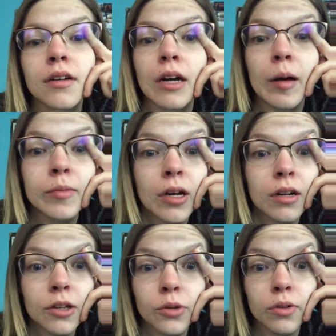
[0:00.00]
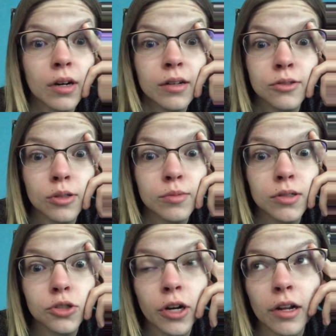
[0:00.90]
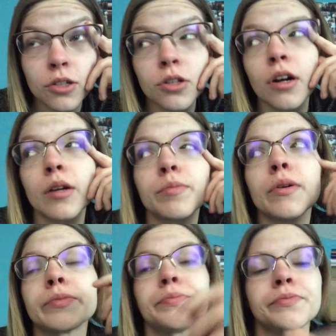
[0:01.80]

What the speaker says: I'm not a cute crier, so I'm trying not to cry. But